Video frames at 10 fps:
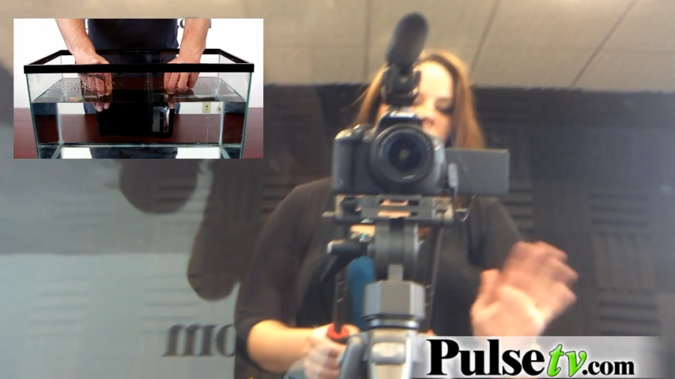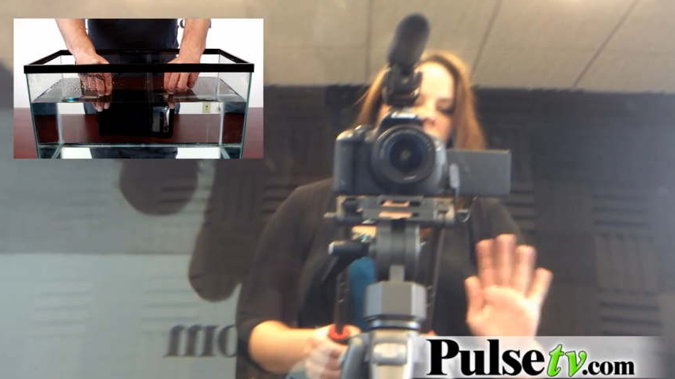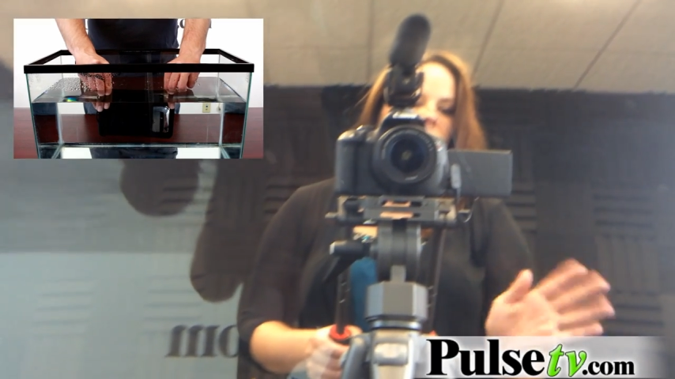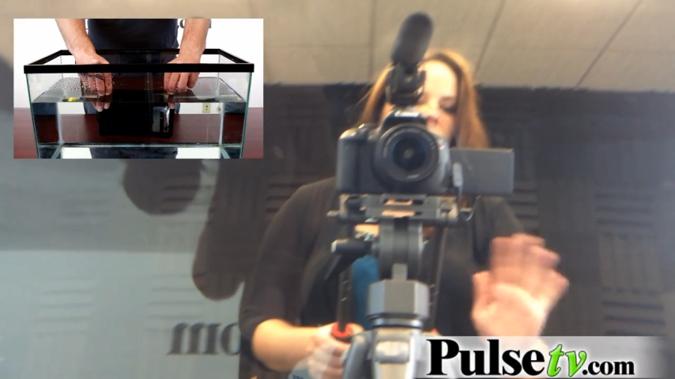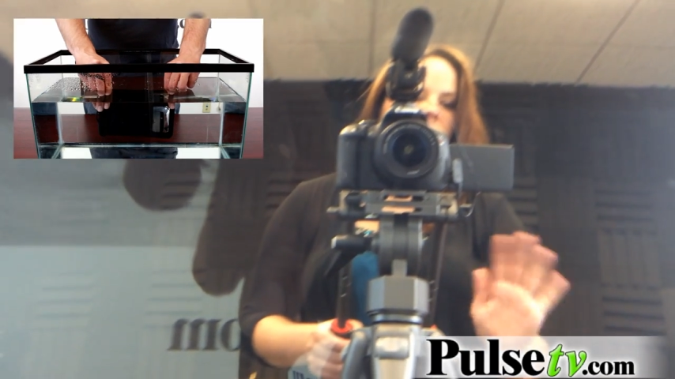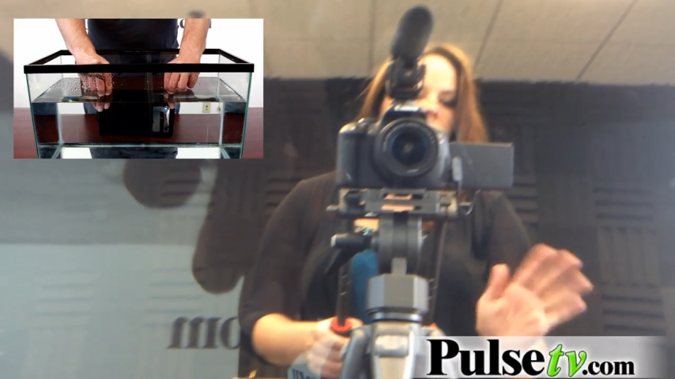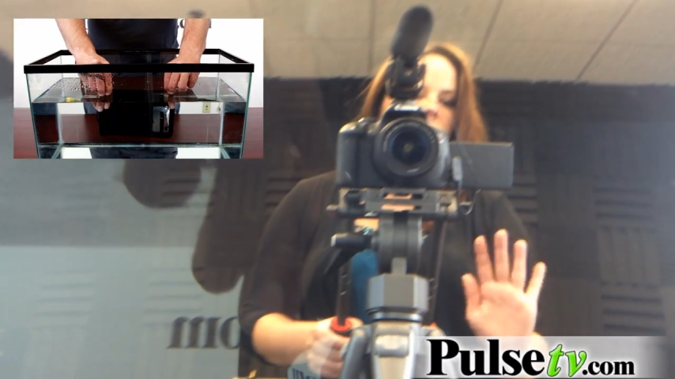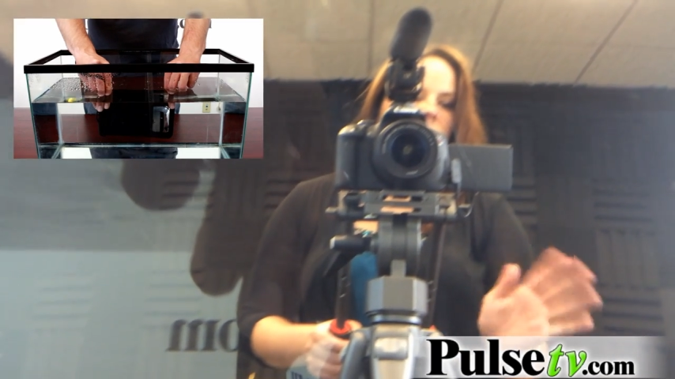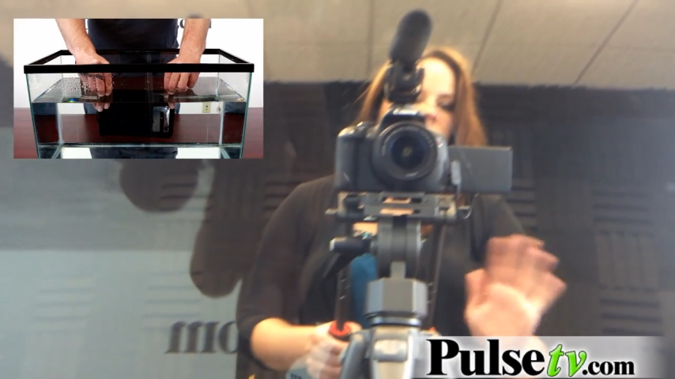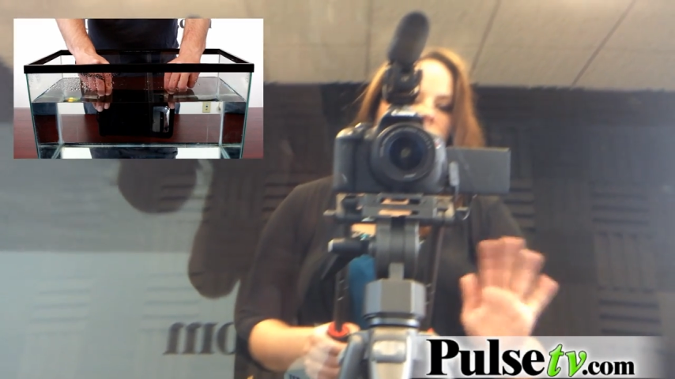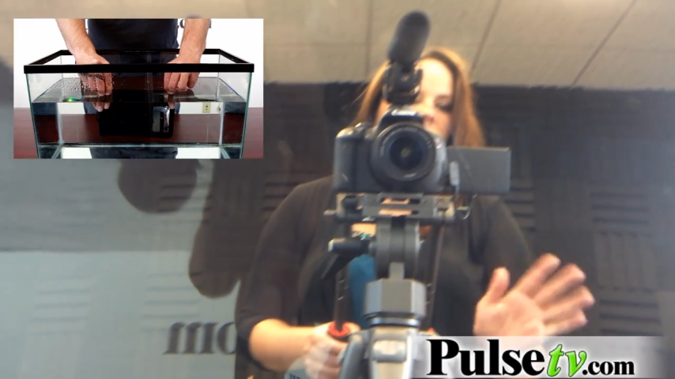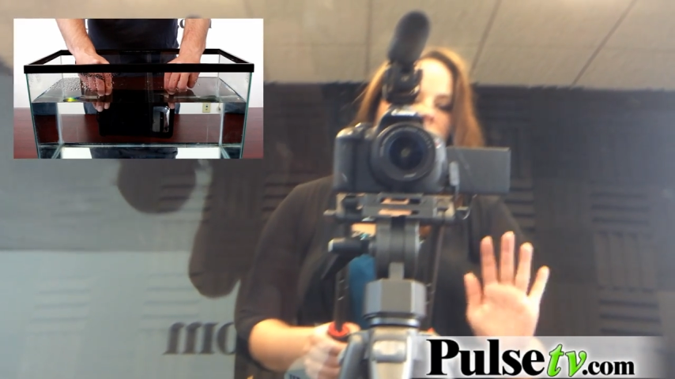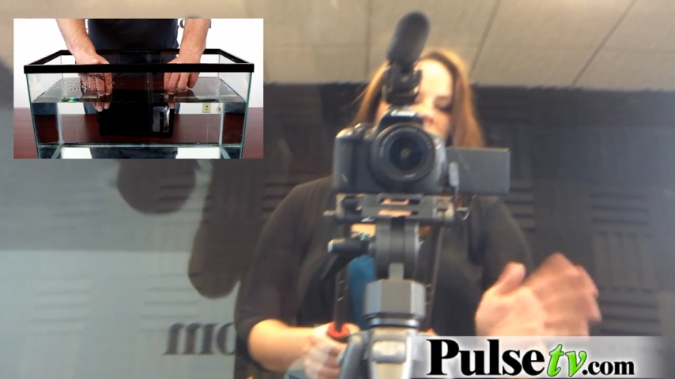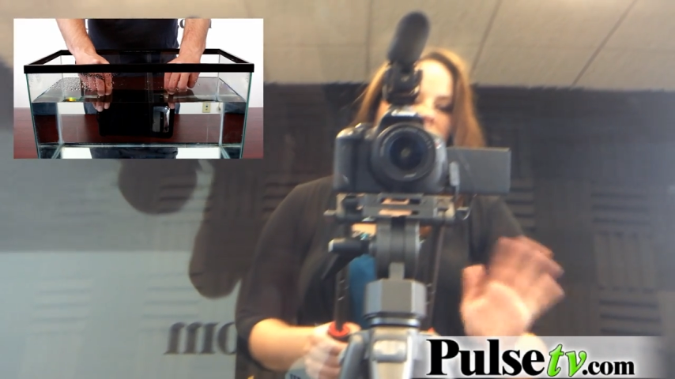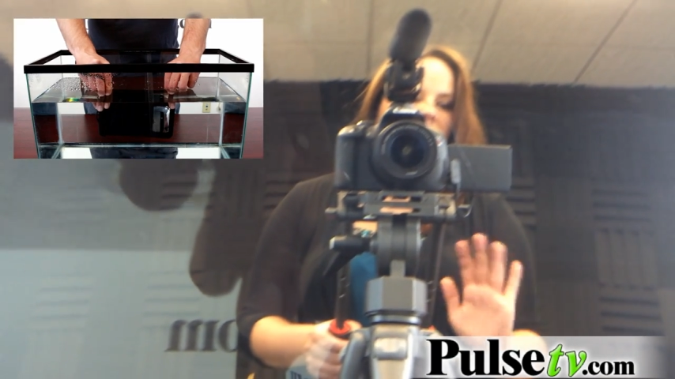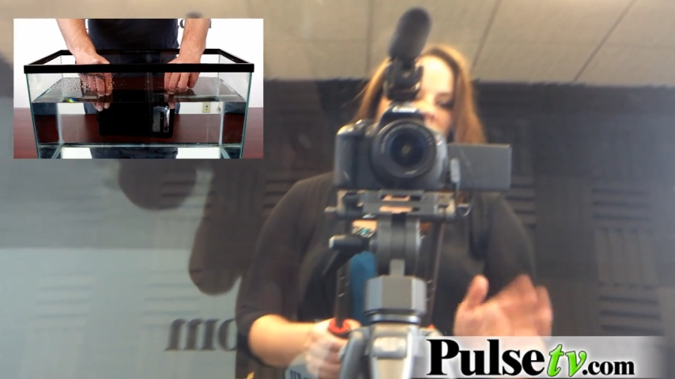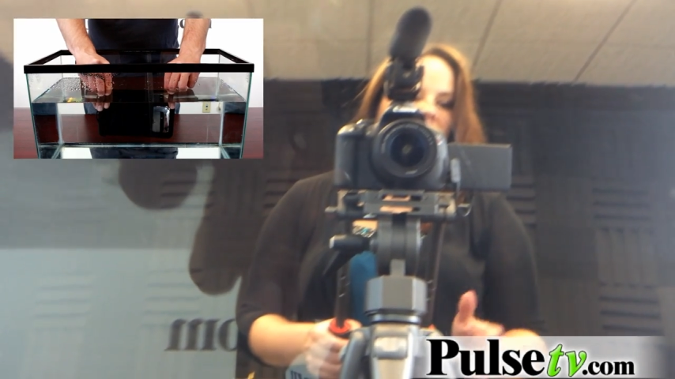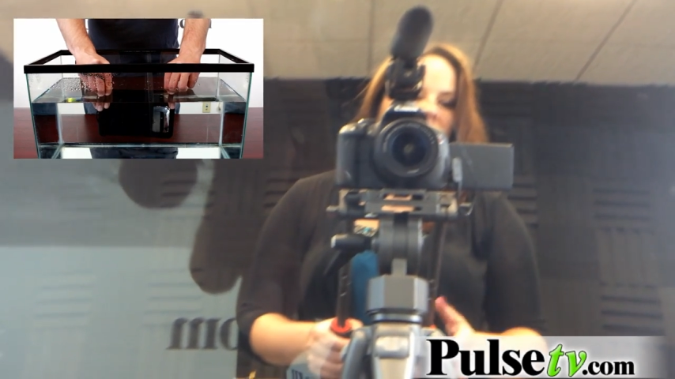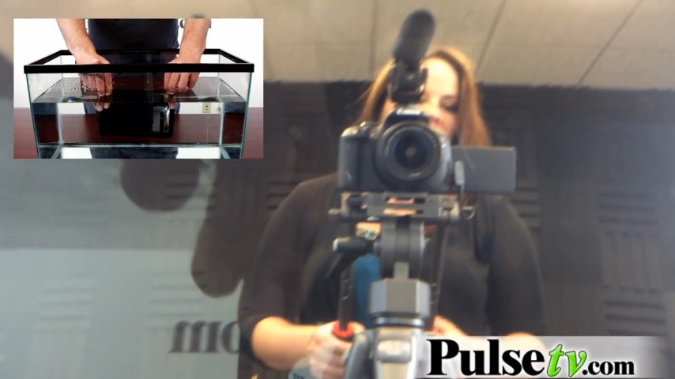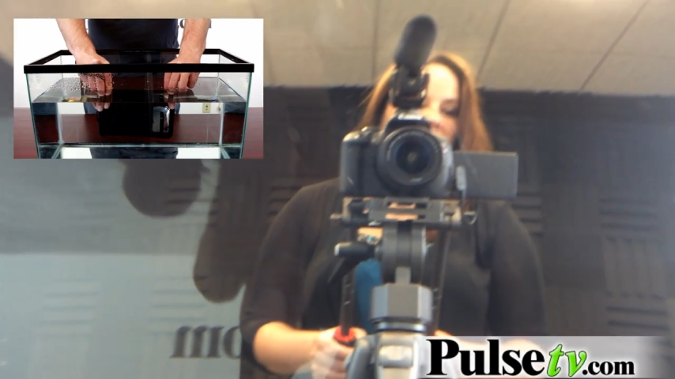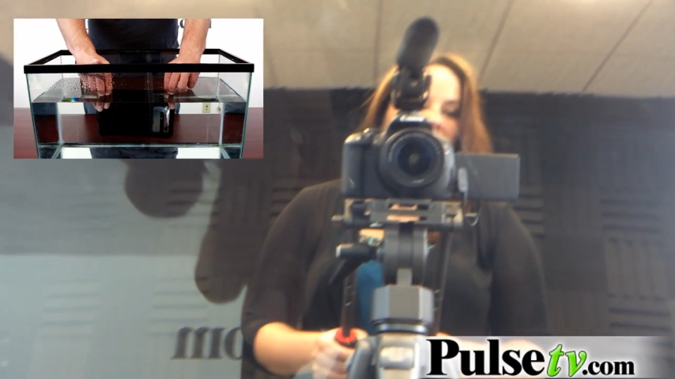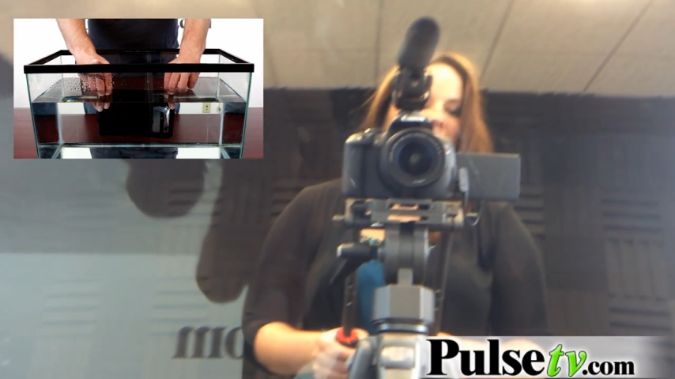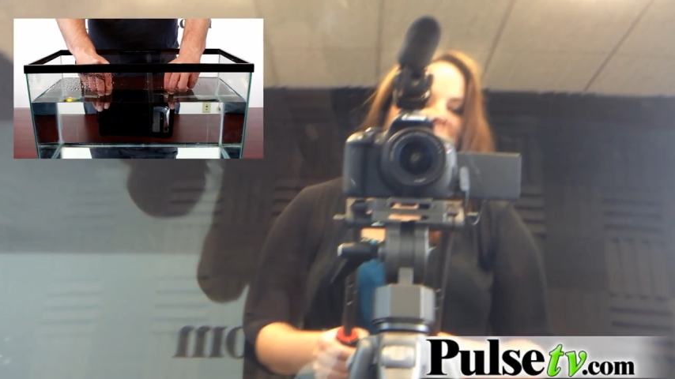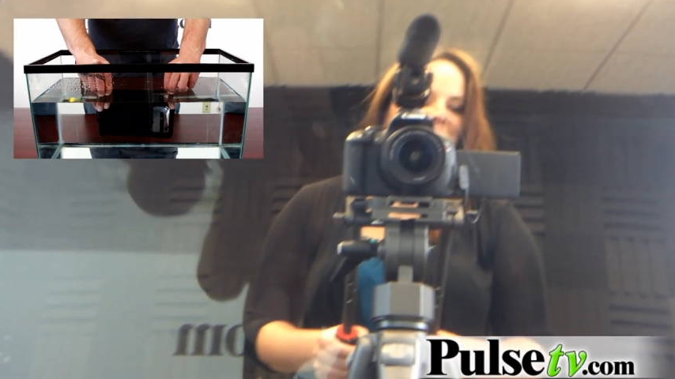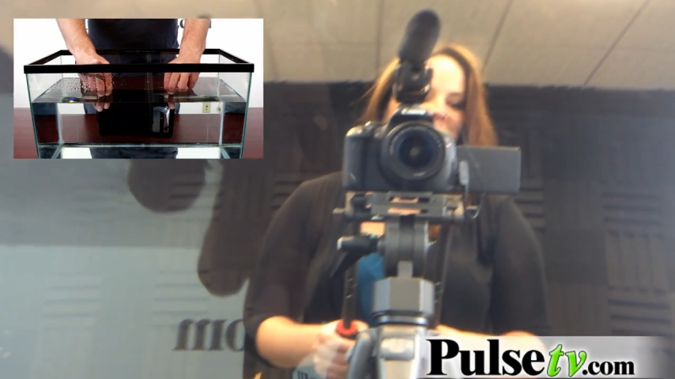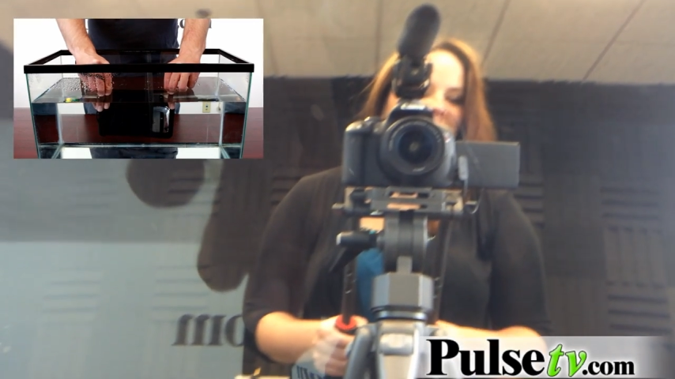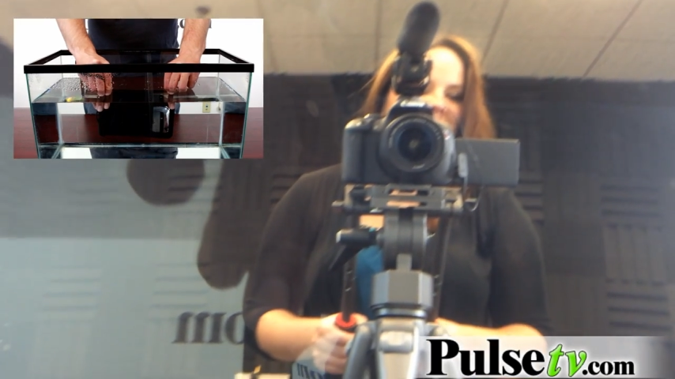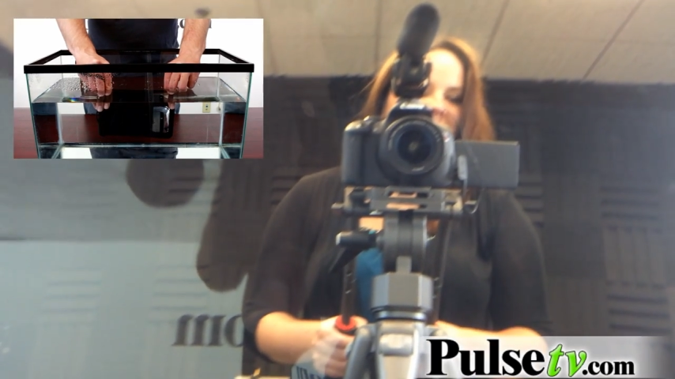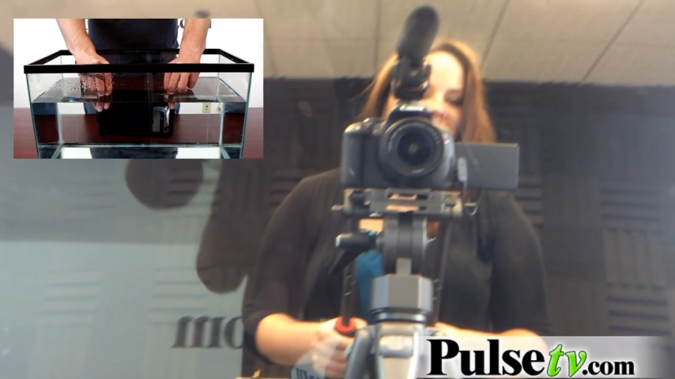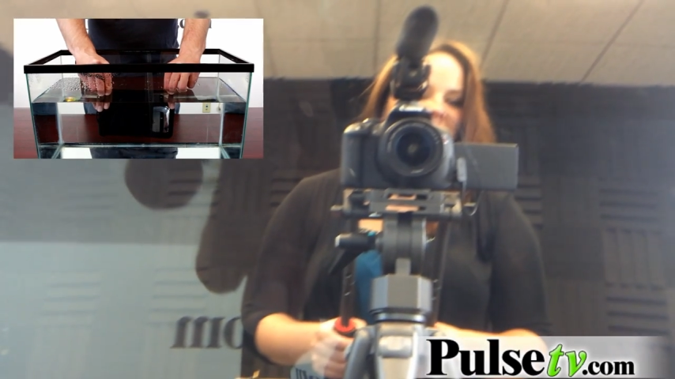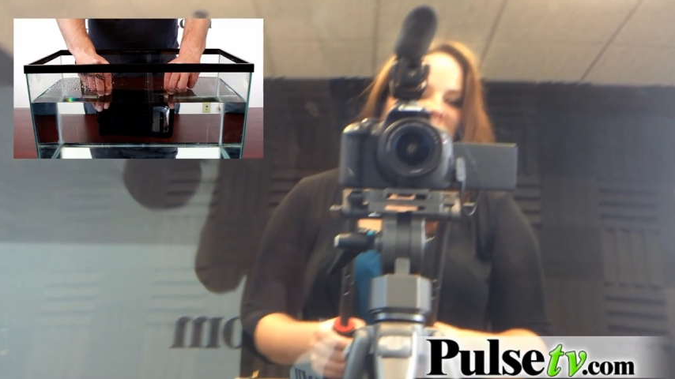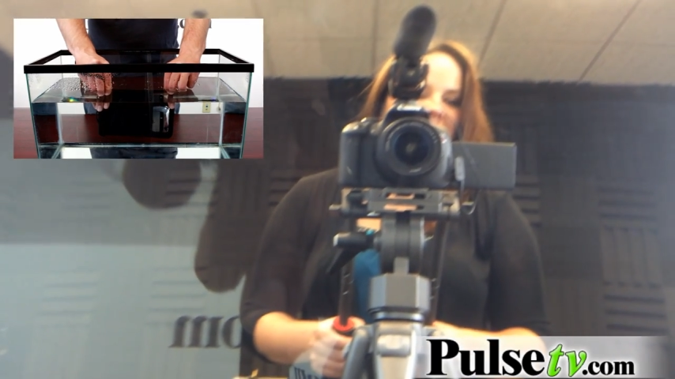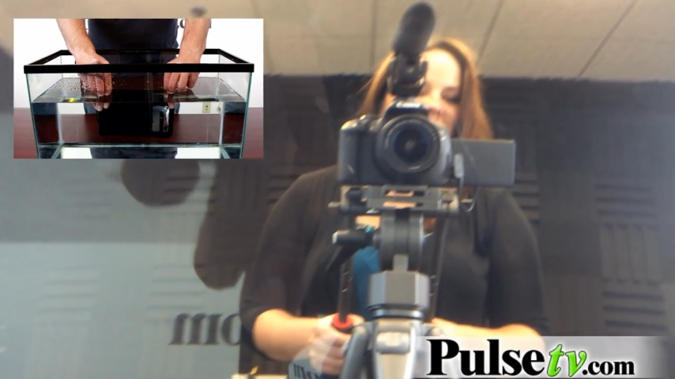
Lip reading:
No face is visible, so there are no lips to read.